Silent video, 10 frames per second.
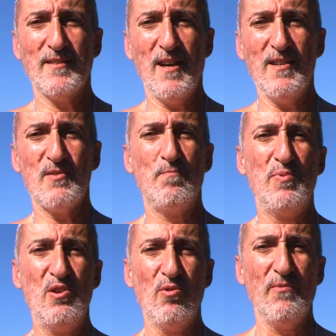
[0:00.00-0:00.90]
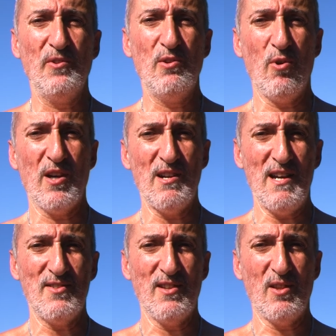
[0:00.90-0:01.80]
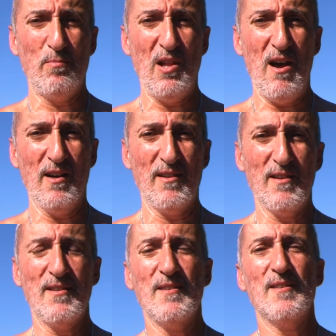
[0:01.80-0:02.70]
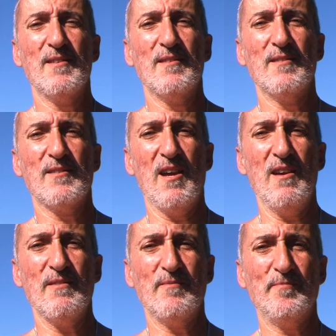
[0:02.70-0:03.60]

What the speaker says: Okay? It's beautifully organized at the blog. Okay?